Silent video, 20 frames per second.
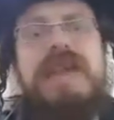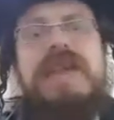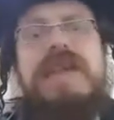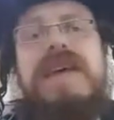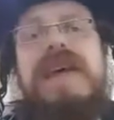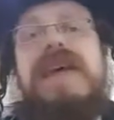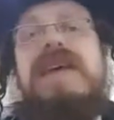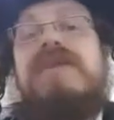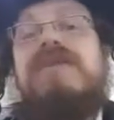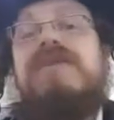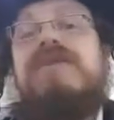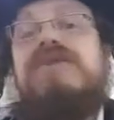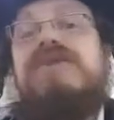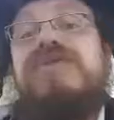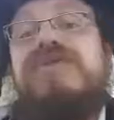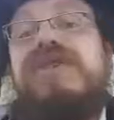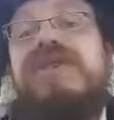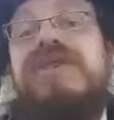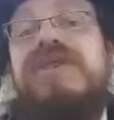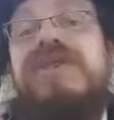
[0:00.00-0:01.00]
The inner
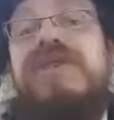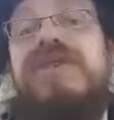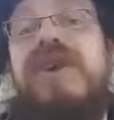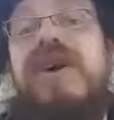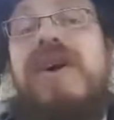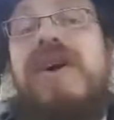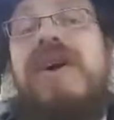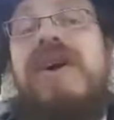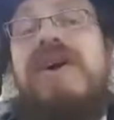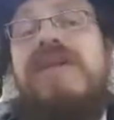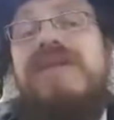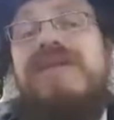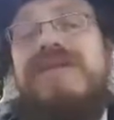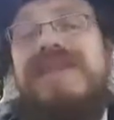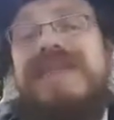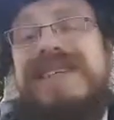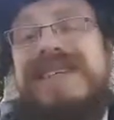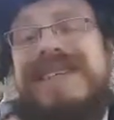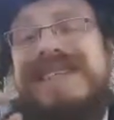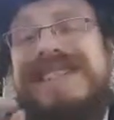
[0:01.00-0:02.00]
Jewish
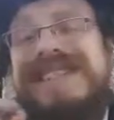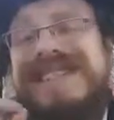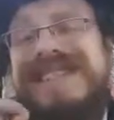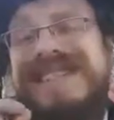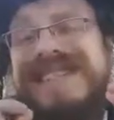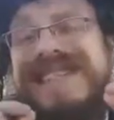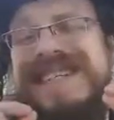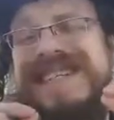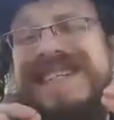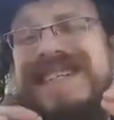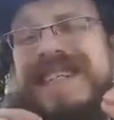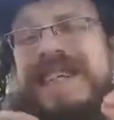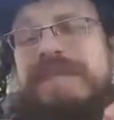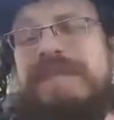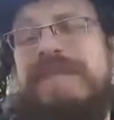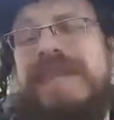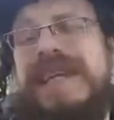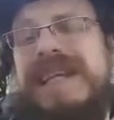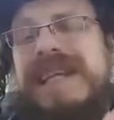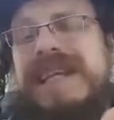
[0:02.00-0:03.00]
soul is
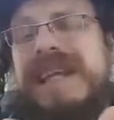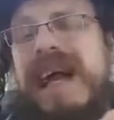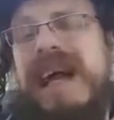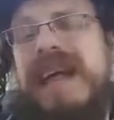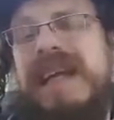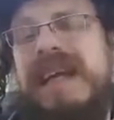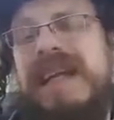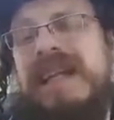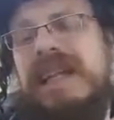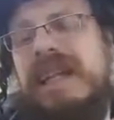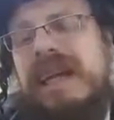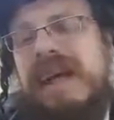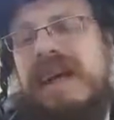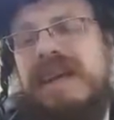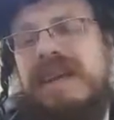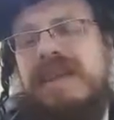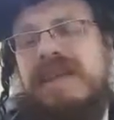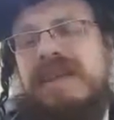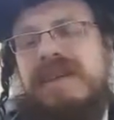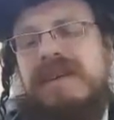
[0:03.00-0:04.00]
simply not
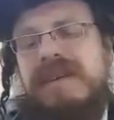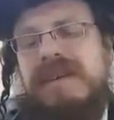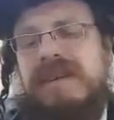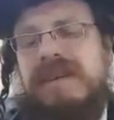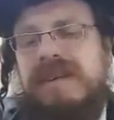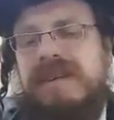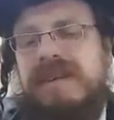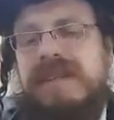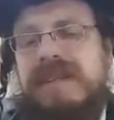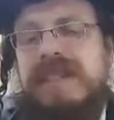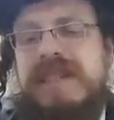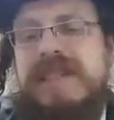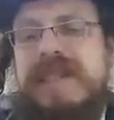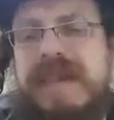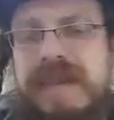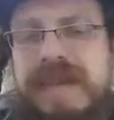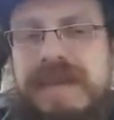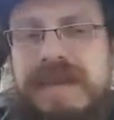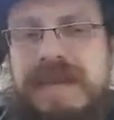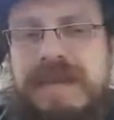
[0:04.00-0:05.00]
inclined to
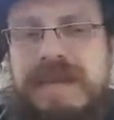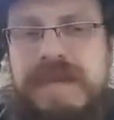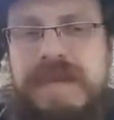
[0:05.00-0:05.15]
sin.